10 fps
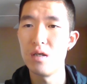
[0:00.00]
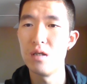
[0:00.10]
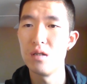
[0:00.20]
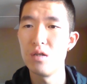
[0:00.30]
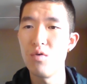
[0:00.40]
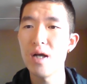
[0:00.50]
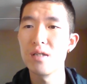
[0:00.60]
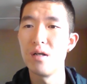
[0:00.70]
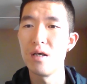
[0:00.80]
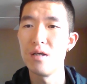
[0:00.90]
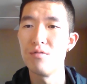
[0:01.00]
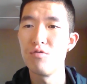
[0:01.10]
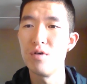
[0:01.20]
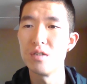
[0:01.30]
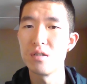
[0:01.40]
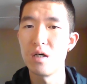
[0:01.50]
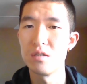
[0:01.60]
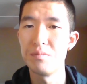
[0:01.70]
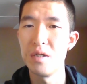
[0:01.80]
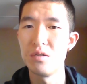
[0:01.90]
indirectly influence
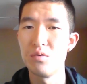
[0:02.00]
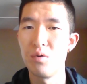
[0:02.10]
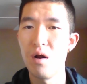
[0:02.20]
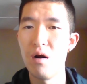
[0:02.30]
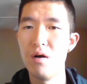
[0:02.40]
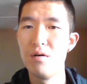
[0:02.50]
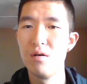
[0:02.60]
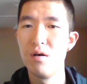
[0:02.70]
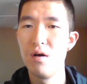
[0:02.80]
adults' ability to learn.